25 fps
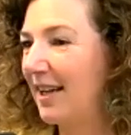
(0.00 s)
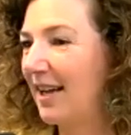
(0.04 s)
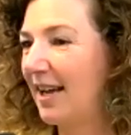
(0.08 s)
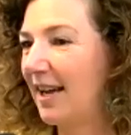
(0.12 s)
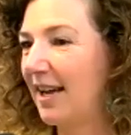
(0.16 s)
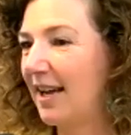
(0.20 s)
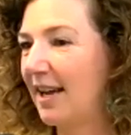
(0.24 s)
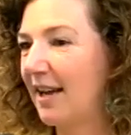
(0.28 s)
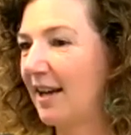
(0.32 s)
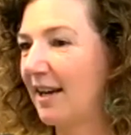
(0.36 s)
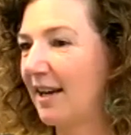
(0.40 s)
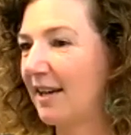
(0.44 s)

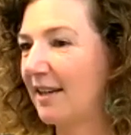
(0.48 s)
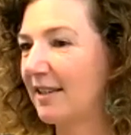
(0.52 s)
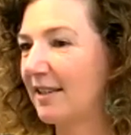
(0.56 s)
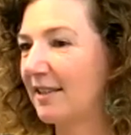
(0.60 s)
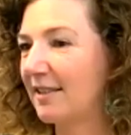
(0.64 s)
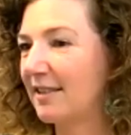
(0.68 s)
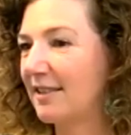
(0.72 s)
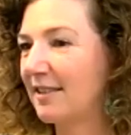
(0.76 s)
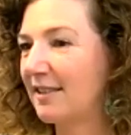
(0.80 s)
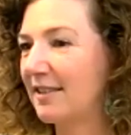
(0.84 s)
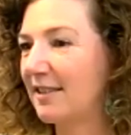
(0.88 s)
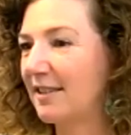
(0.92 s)

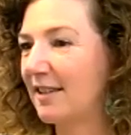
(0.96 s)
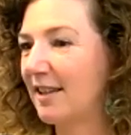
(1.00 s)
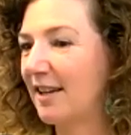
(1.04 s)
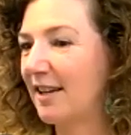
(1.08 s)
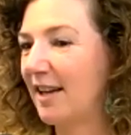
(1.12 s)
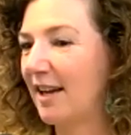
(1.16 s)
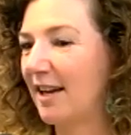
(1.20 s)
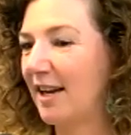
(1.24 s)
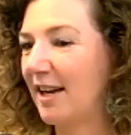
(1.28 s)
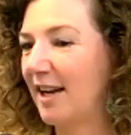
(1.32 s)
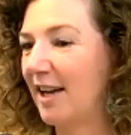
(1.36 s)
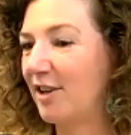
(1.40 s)
and
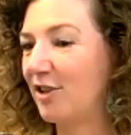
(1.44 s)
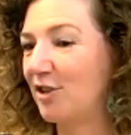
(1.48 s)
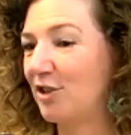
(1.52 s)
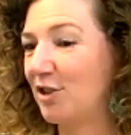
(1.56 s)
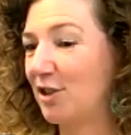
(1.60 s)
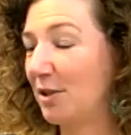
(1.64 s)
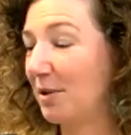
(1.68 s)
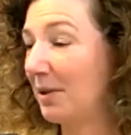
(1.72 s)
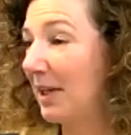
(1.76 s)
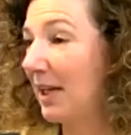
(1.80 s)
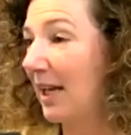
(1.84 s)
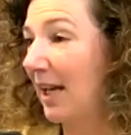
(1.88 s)

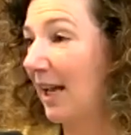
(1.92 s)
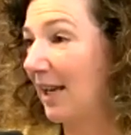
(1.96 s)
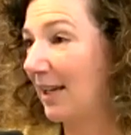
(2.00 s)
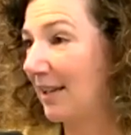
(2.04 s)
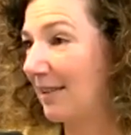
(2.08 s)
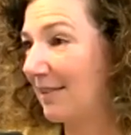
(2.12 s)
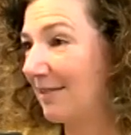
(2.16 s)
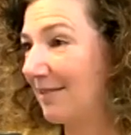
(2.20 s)
doing it.